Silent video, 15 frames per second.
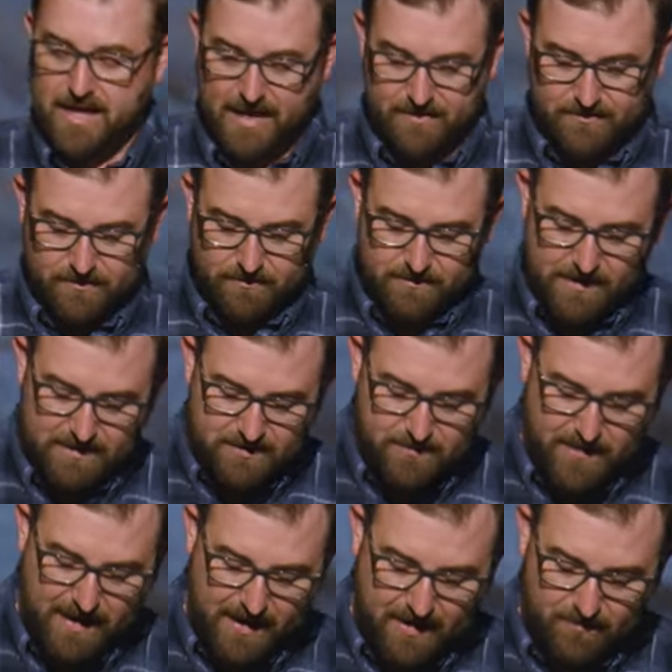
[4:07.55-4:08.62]
And so this
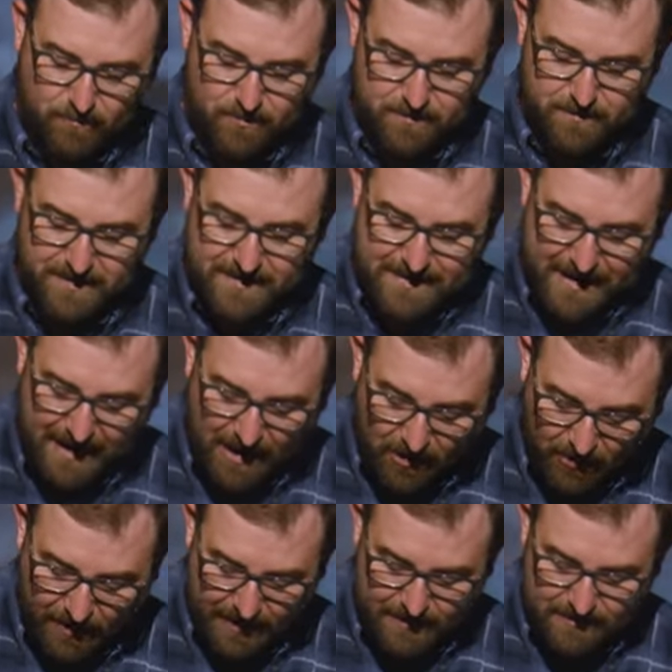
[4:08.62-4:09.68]
man would be
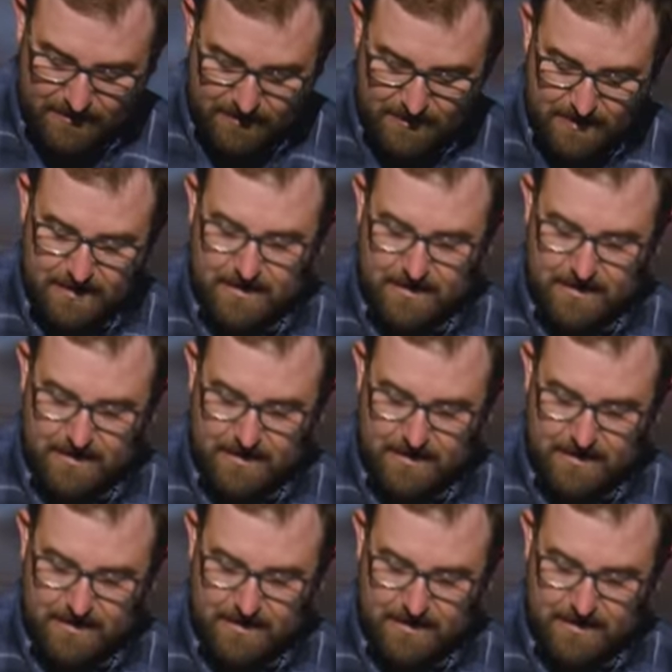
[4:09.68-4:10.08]
carried